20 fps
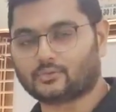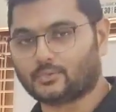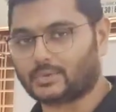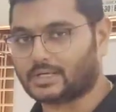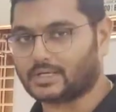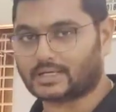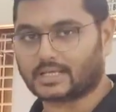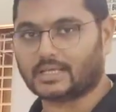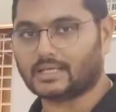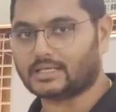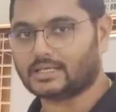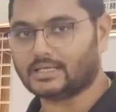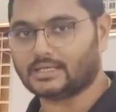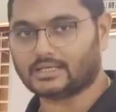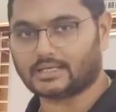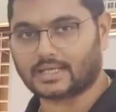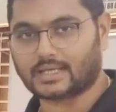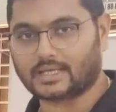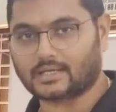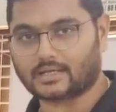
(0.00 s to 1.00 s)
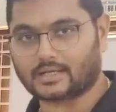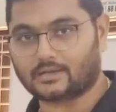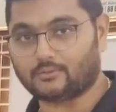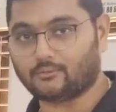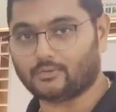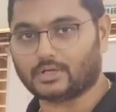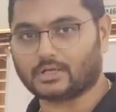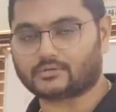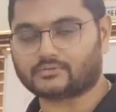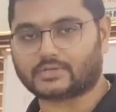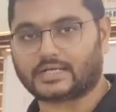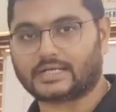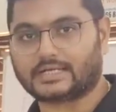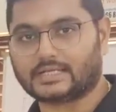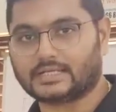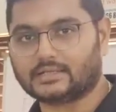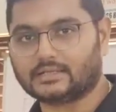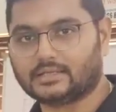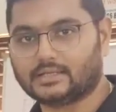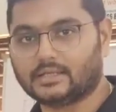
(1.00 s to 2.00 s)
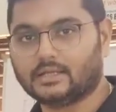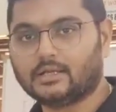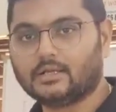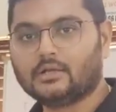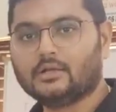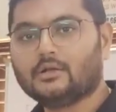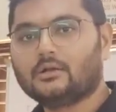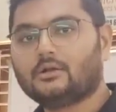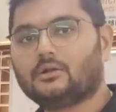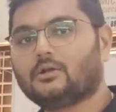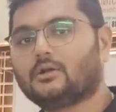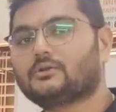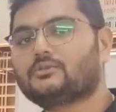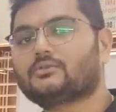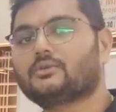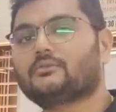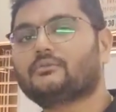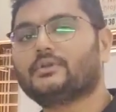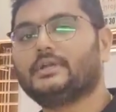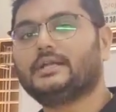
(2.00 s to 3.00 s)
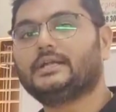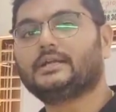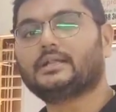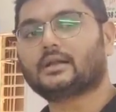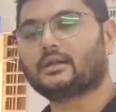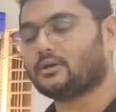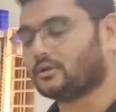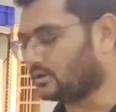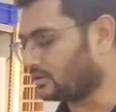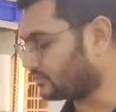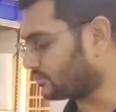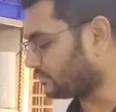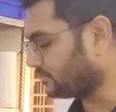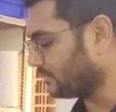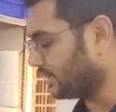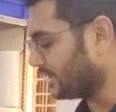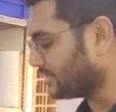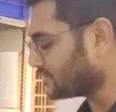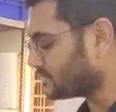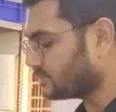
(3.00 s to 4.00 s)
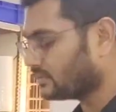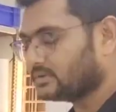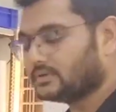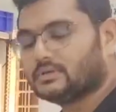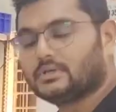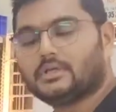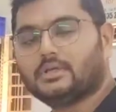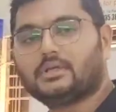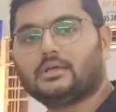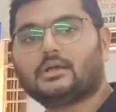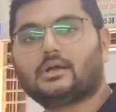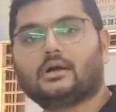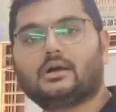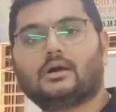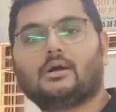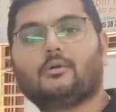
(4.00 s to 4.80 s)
So we are taking care and we are setting the lots of interlocks based on the